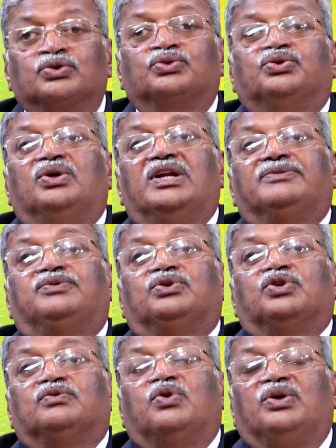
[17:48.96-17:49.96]
So solar
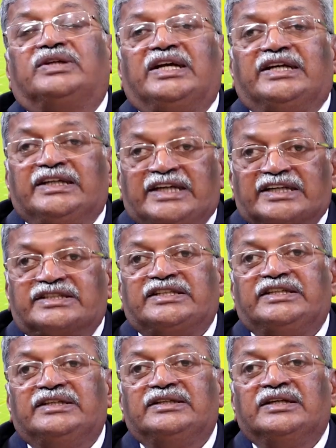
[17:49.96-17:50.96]
photovoltaic
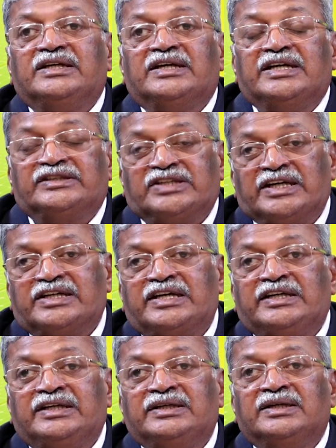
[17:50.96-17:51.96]
energy
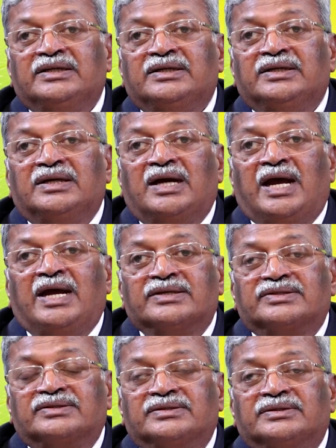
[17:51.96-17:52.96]
recently
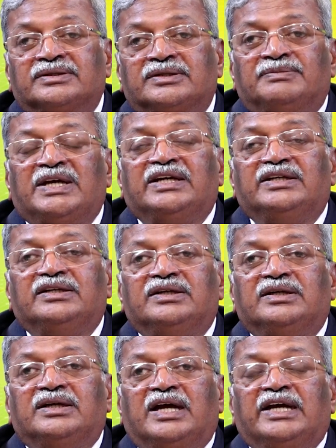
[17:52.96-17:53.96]
has been
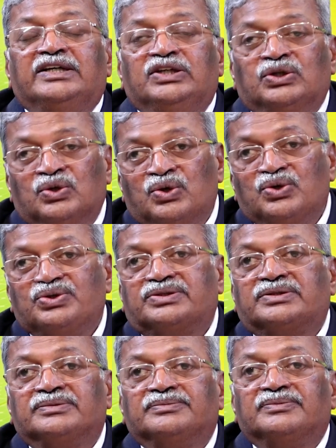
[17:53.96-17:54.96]
in
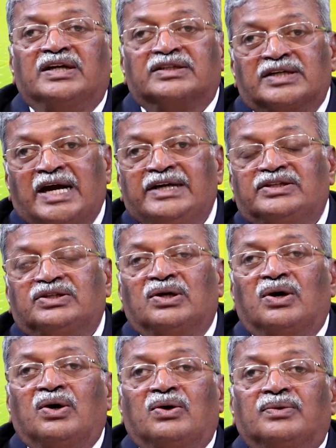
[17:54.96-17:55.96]
use, and right
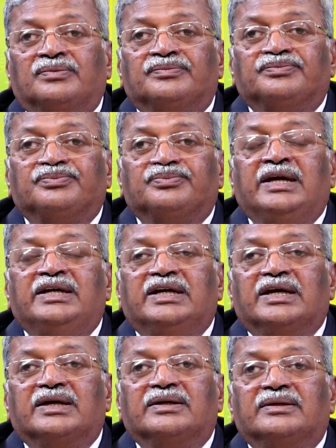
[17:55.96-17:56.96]
now
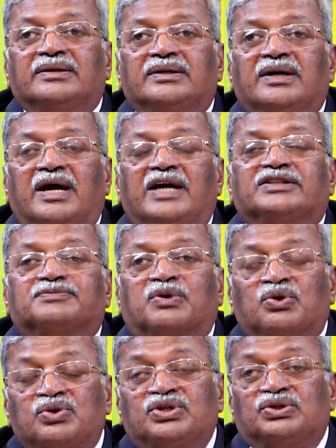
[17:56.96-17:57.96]
India has
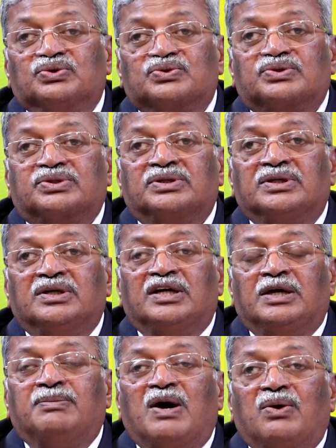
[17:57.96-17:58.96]
produced
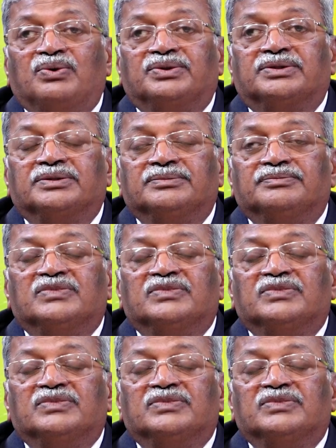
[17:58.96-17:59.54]
about